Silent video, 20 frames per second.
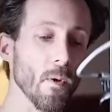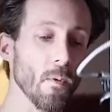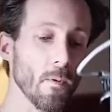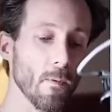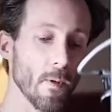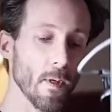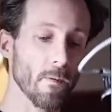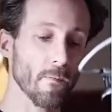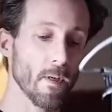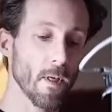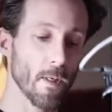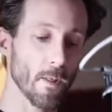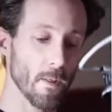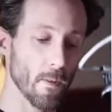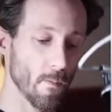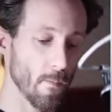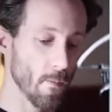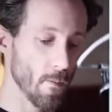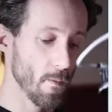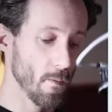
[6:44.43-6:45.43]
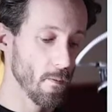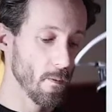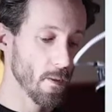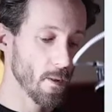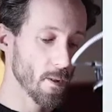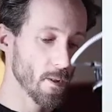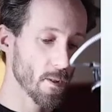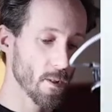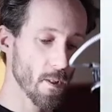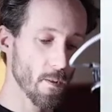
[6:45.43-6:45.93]
we got
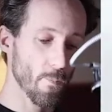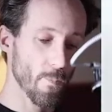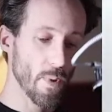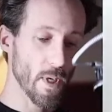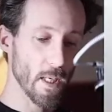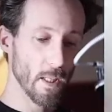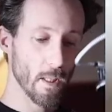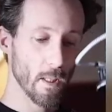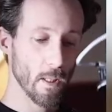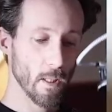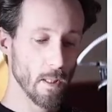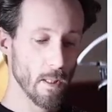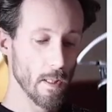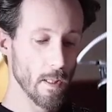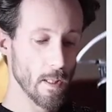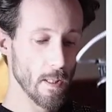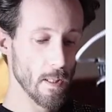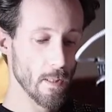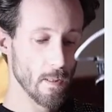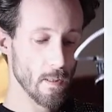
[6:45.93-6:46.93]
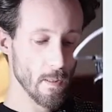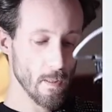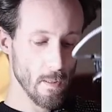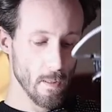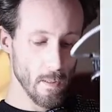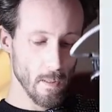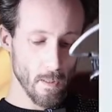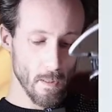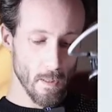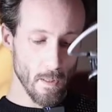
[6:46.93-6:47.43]
the SUBPAC, and
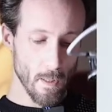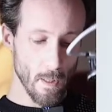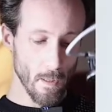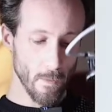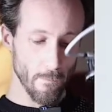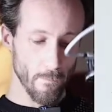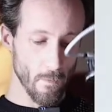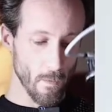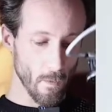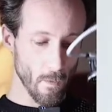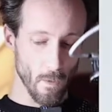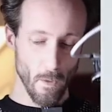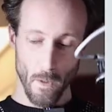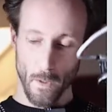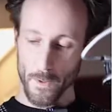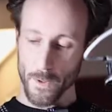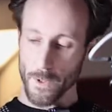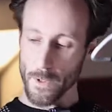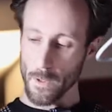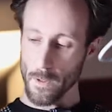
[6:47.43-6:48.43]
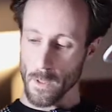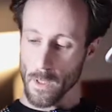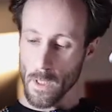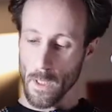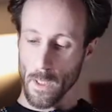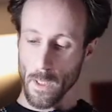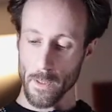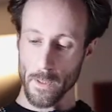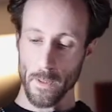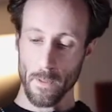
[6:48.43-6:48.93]
I've also
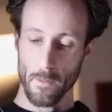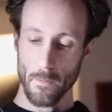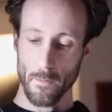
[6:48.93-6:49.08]
got